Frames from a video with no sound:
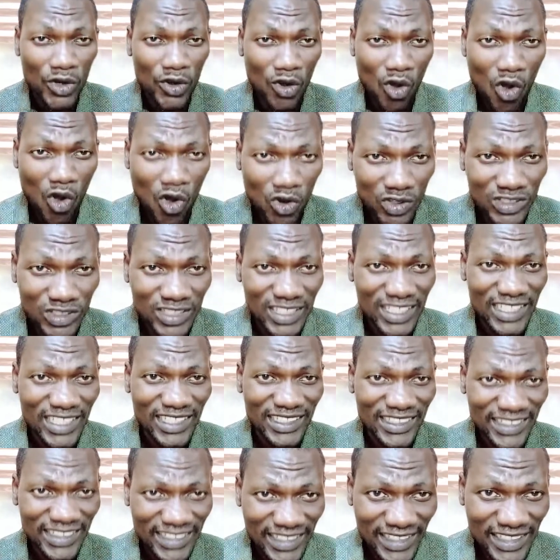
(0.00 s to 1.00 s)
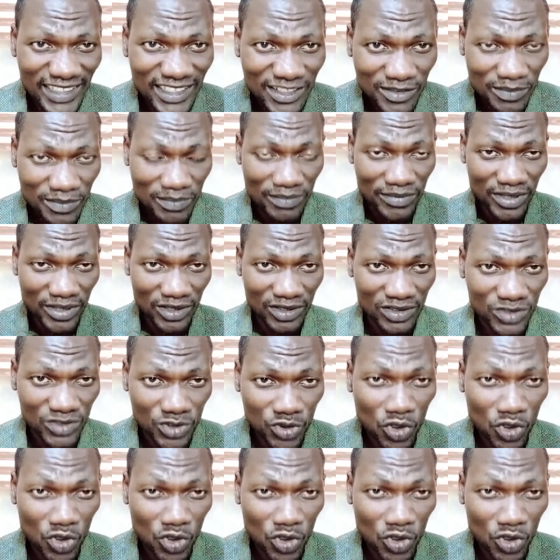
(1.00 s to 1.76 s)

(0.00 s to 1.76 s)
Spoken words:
on these birds.